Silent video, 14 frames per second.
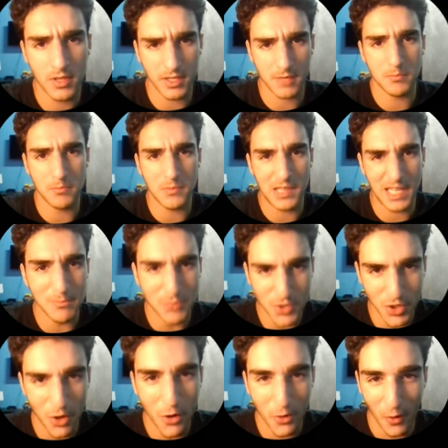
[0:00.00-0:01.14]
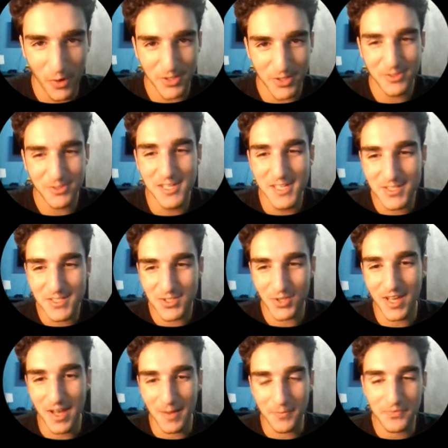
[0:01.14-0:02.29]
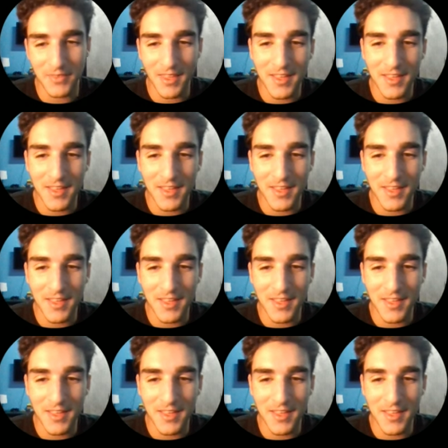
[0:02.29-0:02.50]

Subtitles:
like limbs are on you. So yeah.